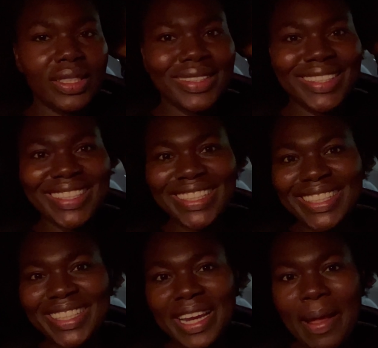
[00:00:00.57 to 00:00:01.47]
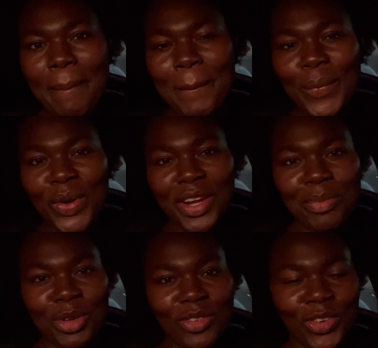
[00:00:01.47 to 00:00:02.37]
Good morning,
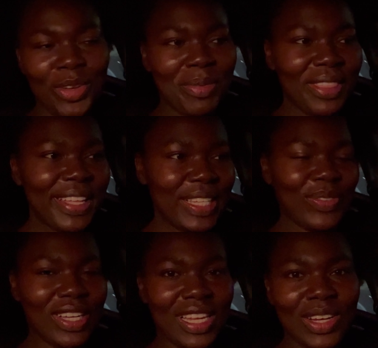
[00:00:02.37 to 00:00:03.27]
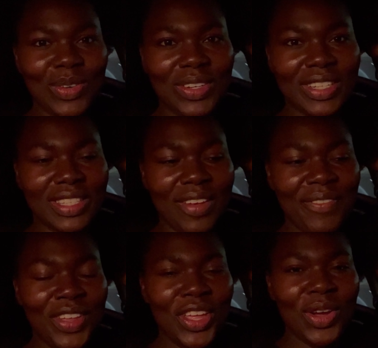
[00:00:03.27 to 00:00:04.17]
beautiful human. Thanks for clicking on this
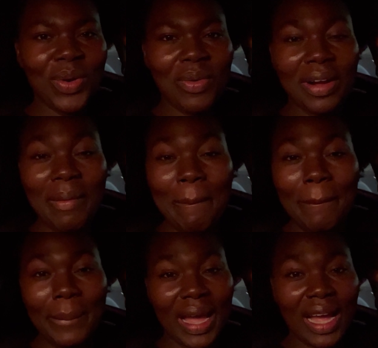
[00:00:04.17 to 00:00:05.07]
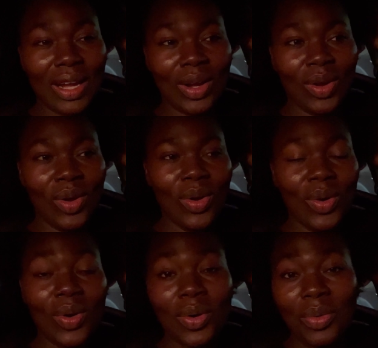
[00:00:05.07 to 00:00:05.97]
video. Welcome back,
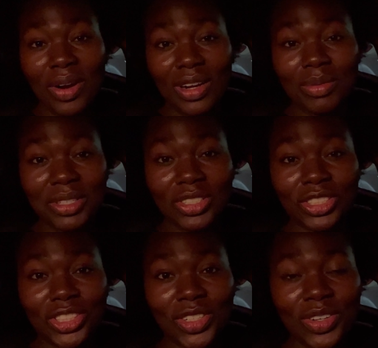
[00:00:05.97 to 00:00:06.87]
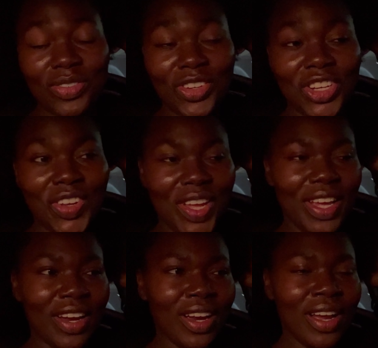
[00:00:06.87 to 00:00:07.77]
or welcome to the struggle if you're new
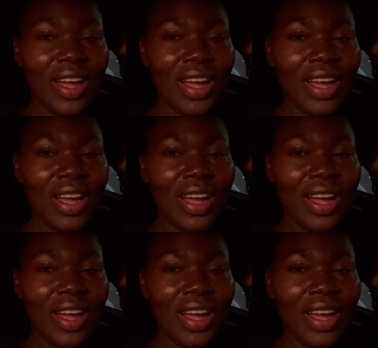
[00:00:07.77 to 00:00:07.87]
here.